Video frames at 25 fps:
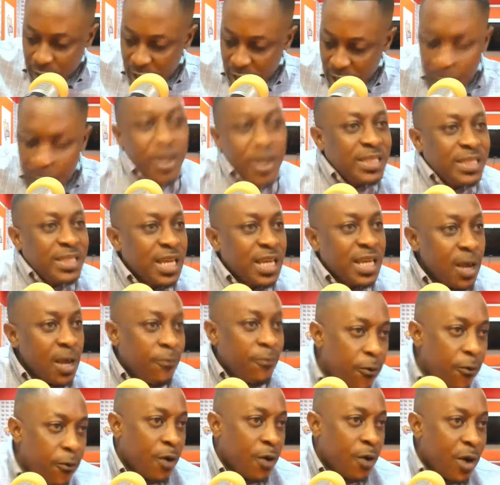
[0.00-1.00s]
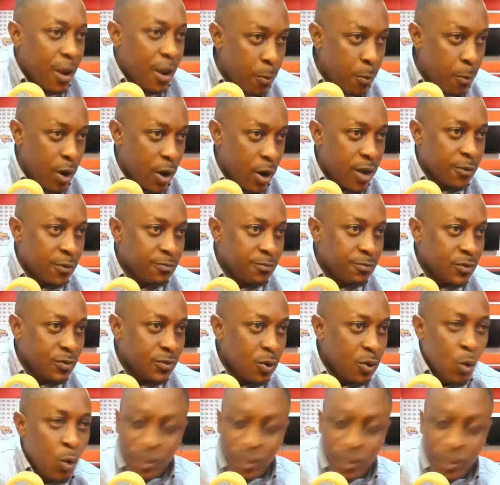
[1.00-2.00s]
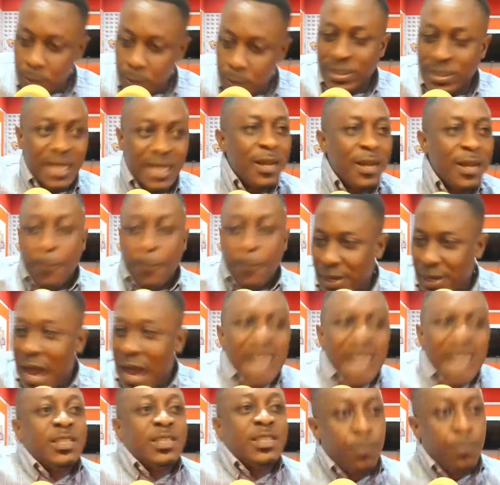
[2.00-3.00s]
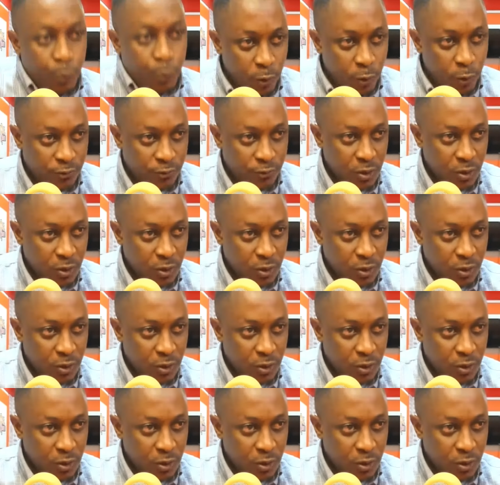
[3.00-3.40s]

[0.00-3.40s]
Ever see game four, now a boy, you know. Which means the player has improved,